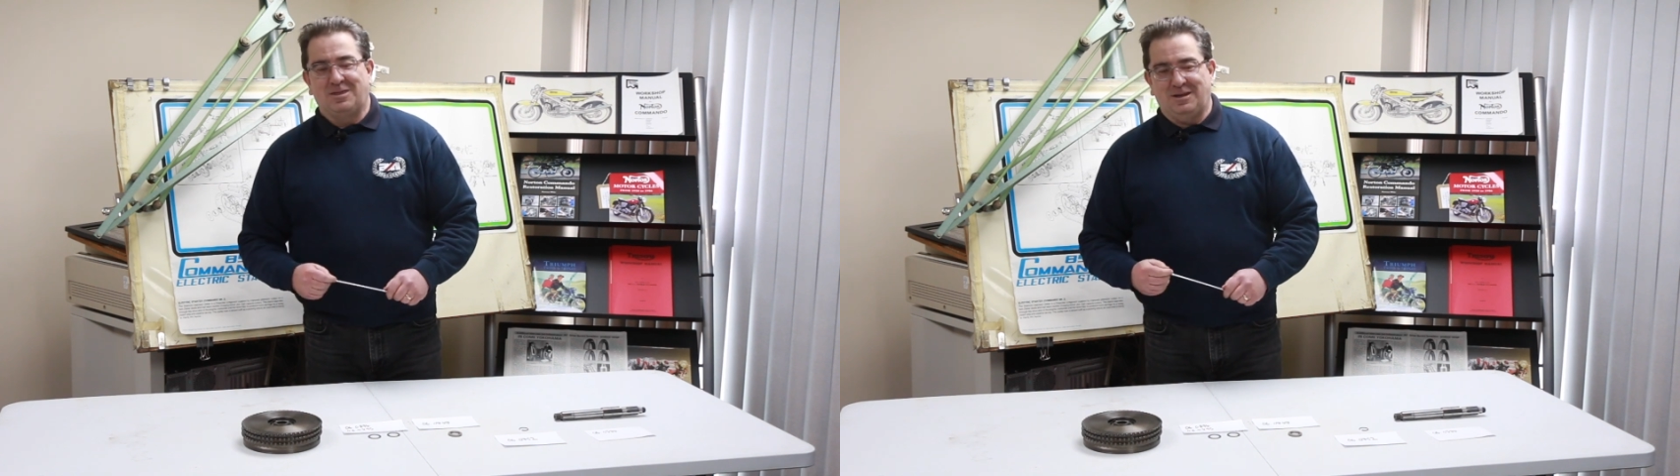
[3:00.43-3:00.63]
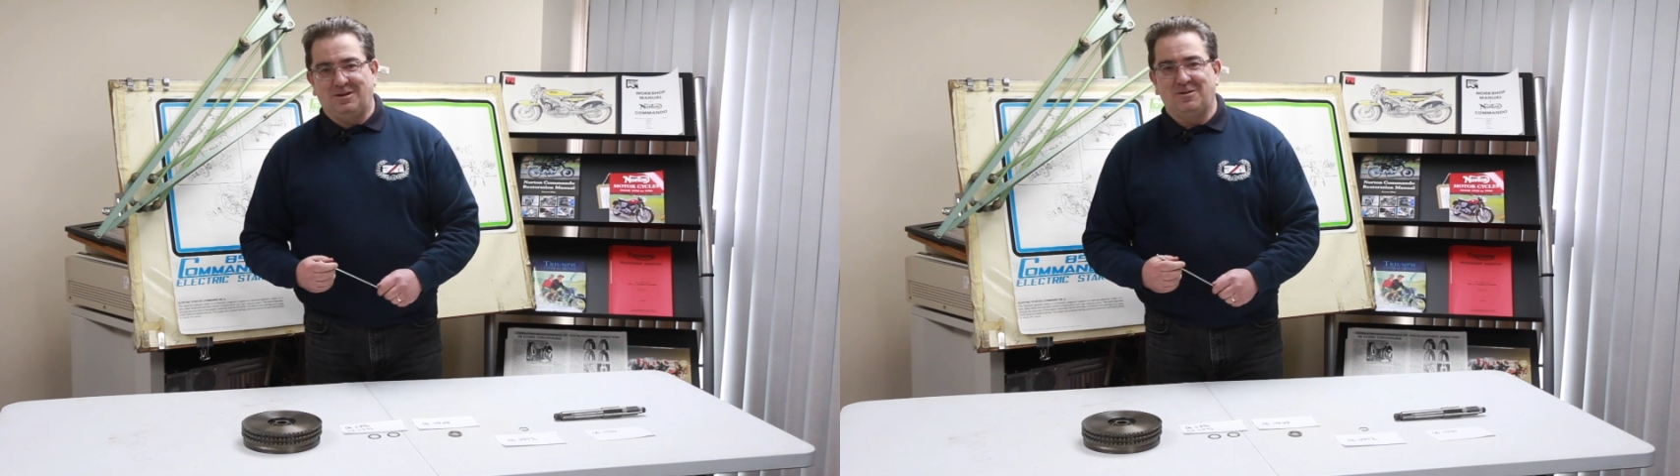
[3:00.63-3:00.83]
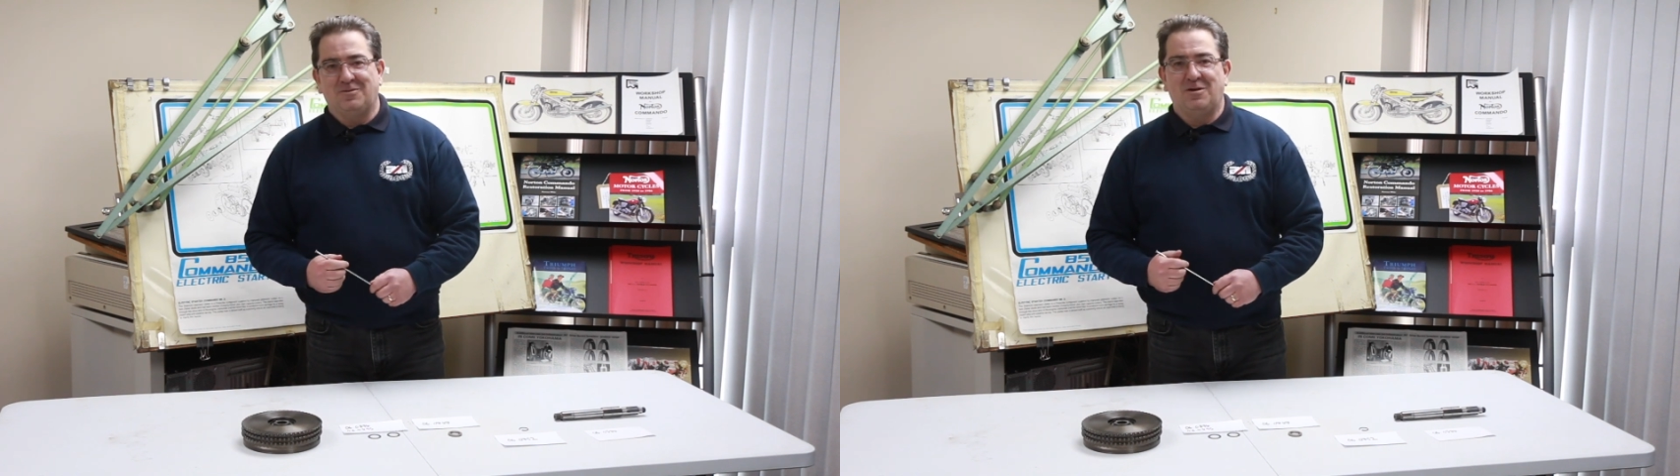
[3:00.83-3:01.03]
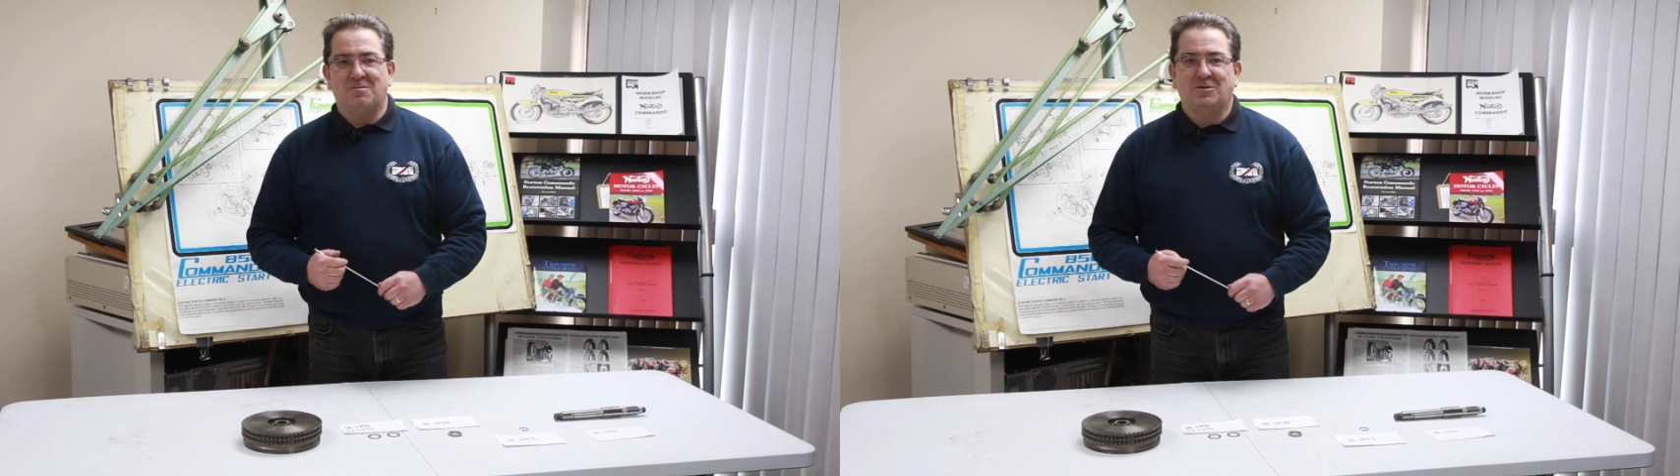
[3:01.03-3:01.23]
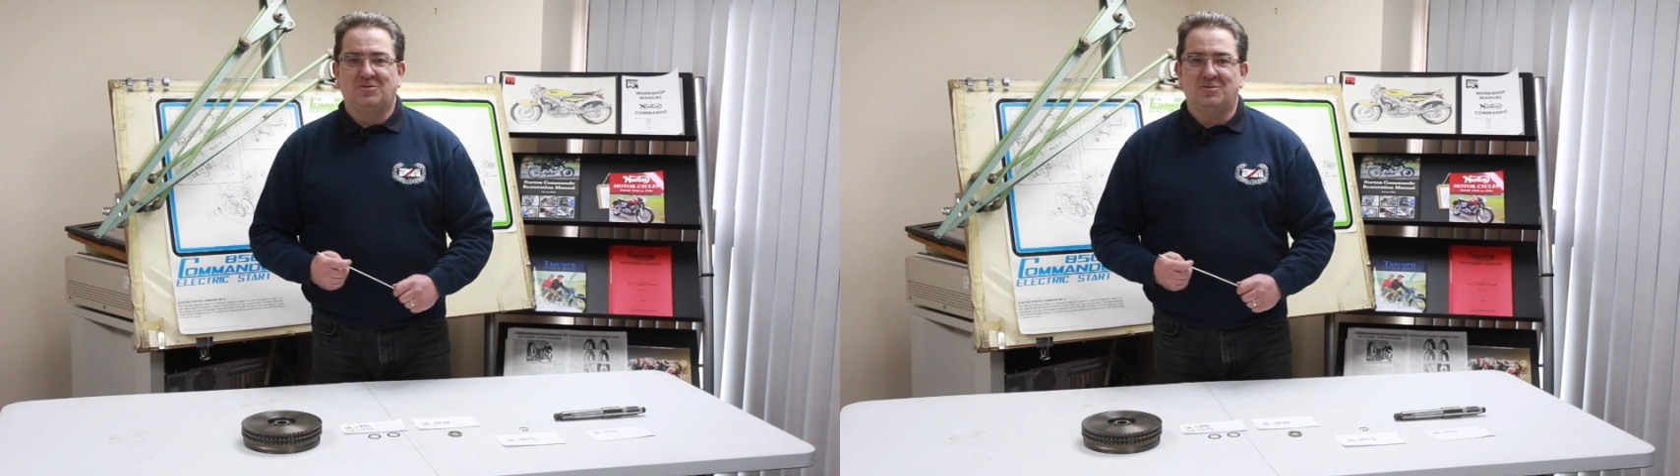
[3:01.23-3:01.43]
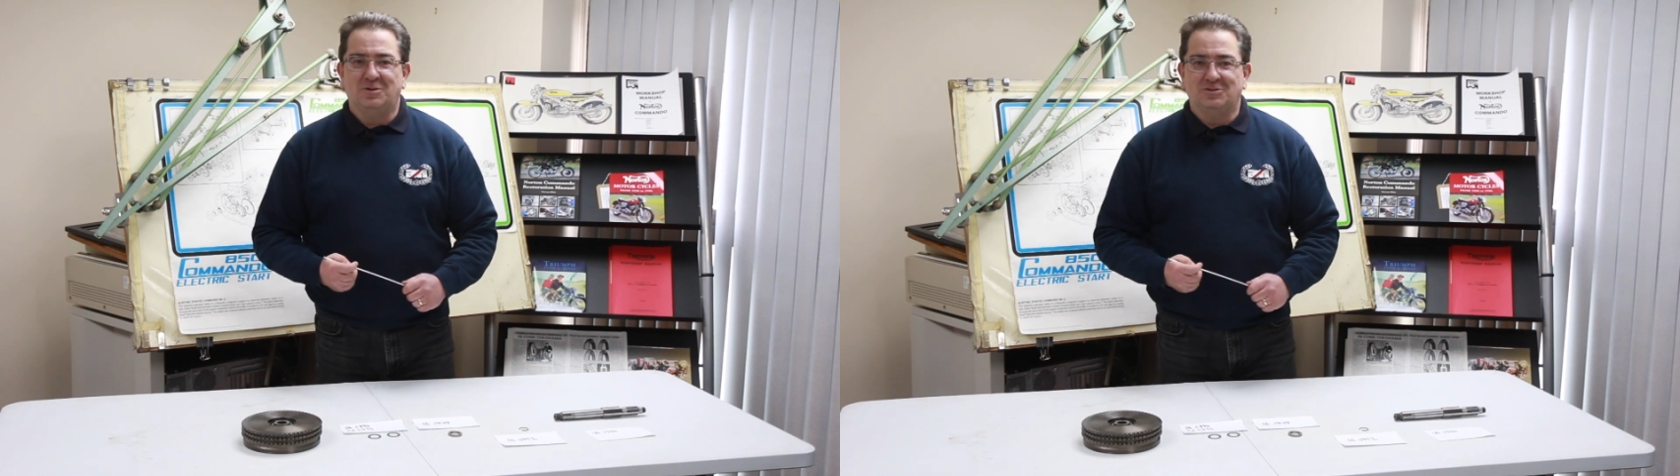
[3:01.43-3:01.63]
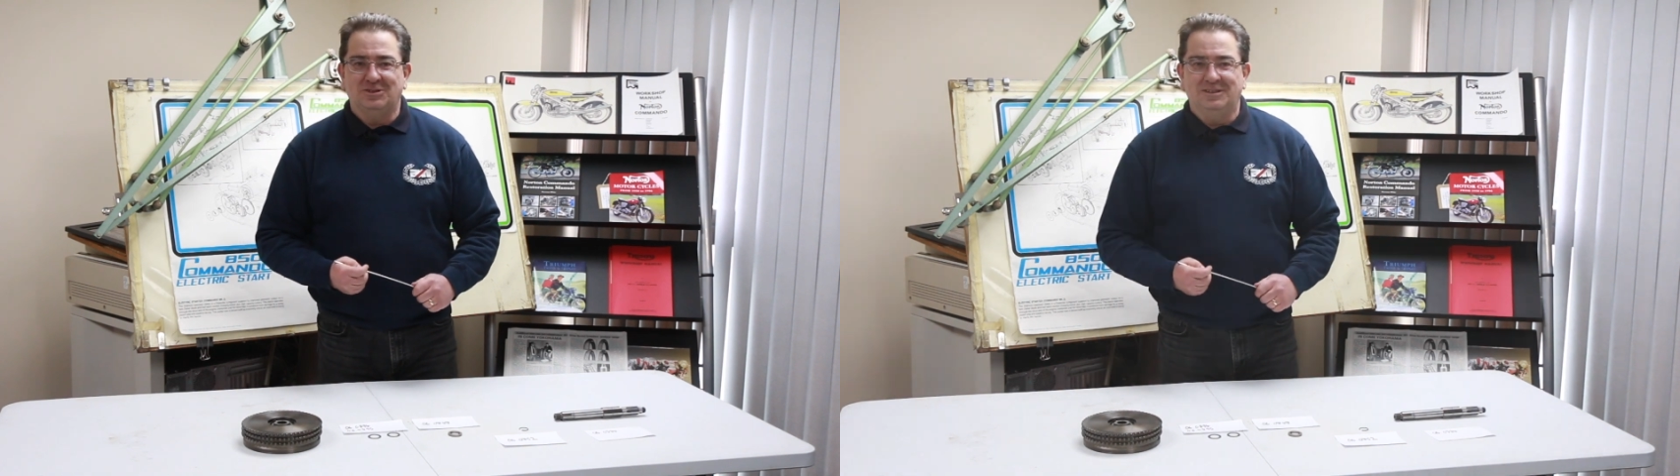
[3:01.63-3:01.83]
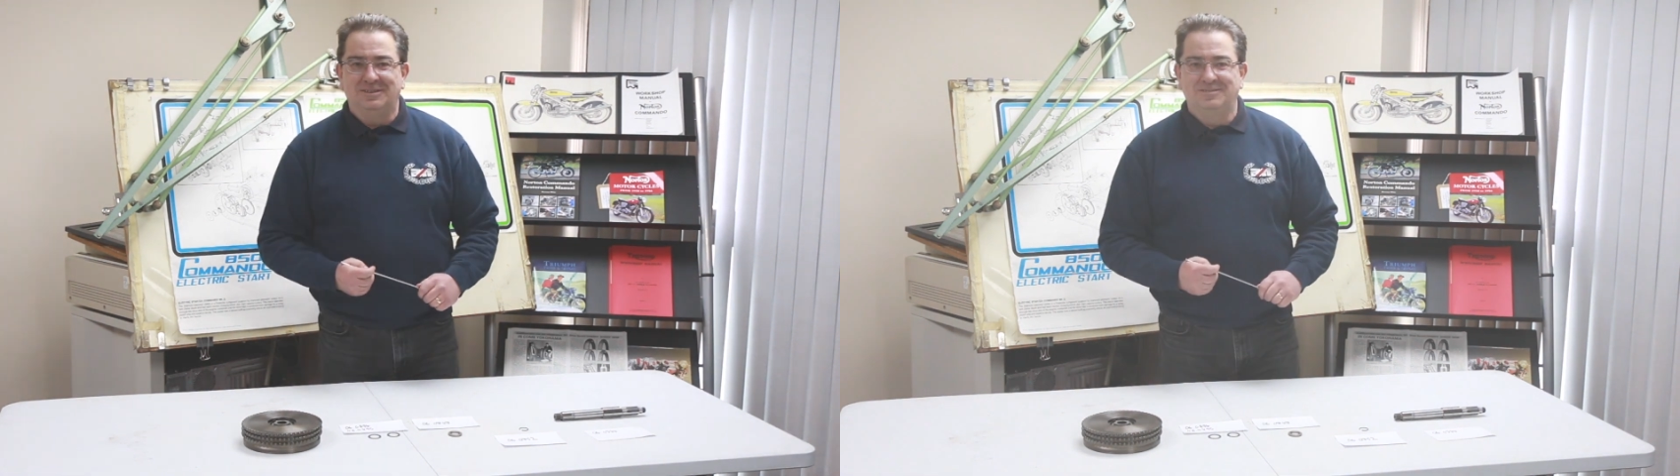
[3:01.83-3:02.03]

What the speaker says: Thank you very much for watching.